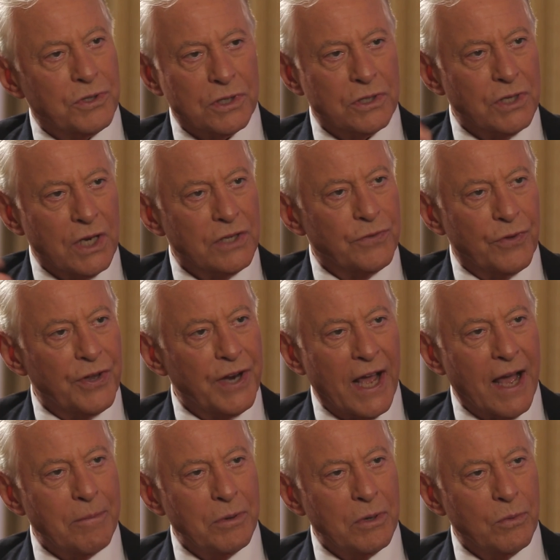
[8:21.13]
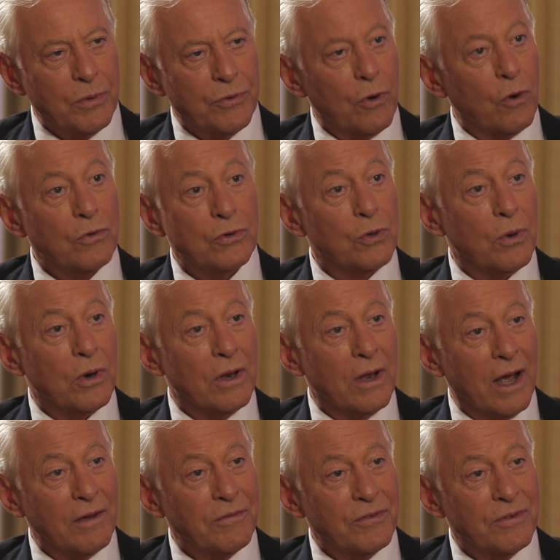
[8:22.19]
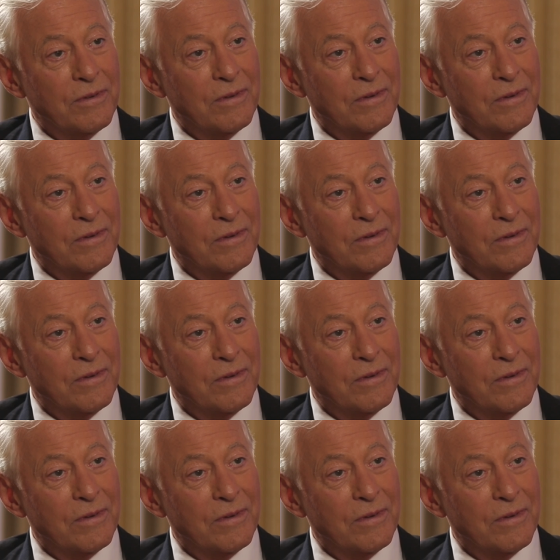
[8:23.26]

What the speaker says: successful and happy with their total lives.